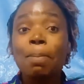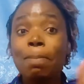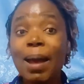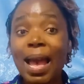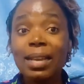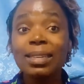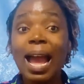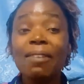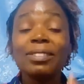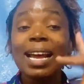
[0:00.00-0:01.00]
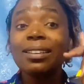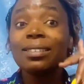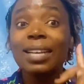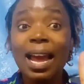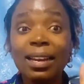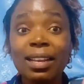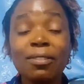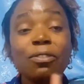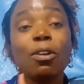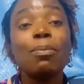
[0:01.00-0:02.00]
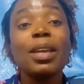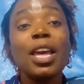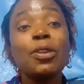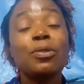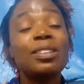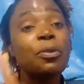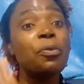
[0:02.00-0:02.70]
But after returning from AUC,